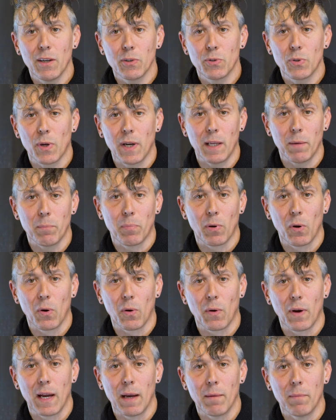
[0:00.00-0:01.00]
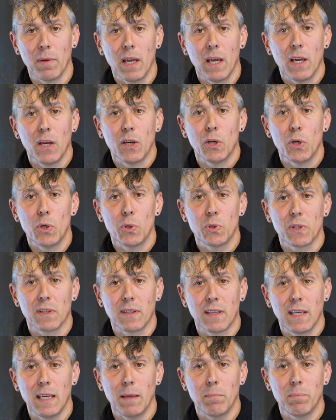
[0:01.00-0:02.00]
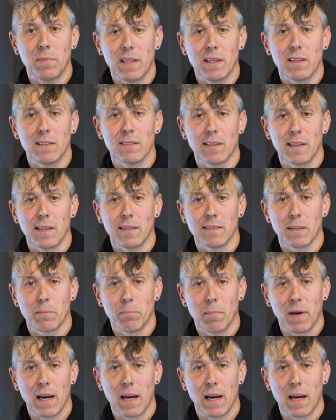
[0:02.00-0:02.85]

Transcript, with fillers: your training program, you should keep these things in